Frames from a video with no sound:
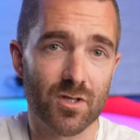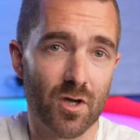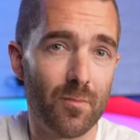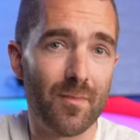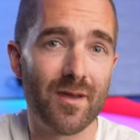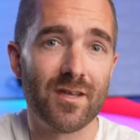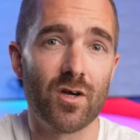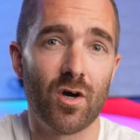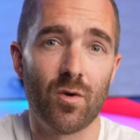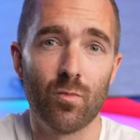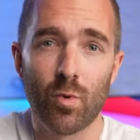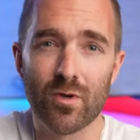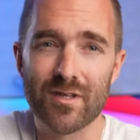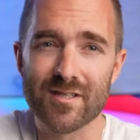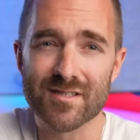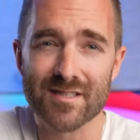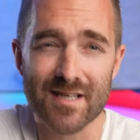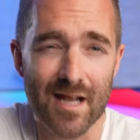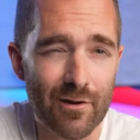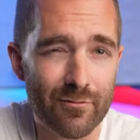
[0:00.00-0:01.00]
comment on what
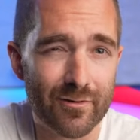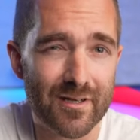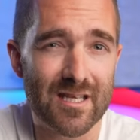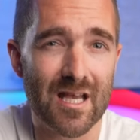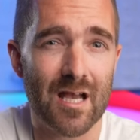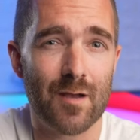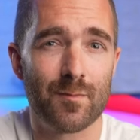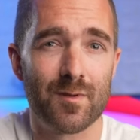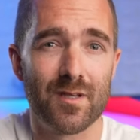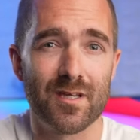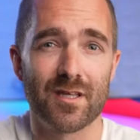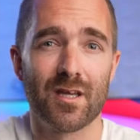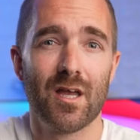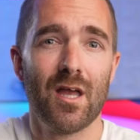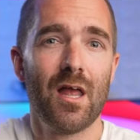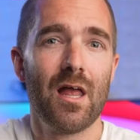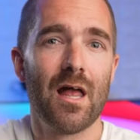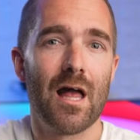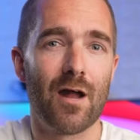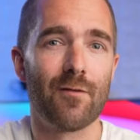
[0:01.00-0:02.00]
is currently happening
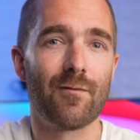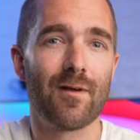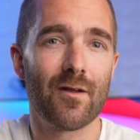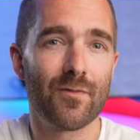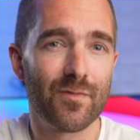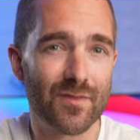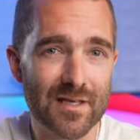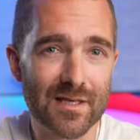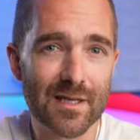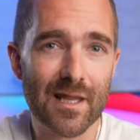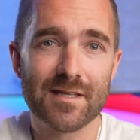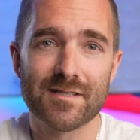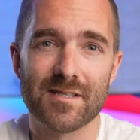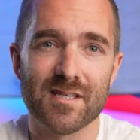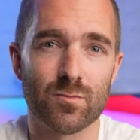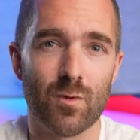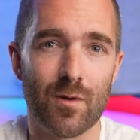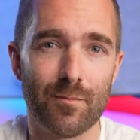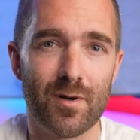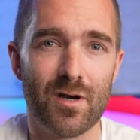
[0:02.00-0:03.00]
around the
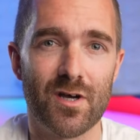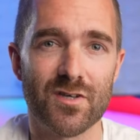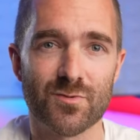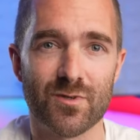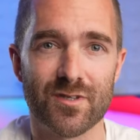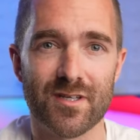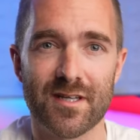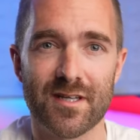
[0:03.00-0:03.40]
latest 1Password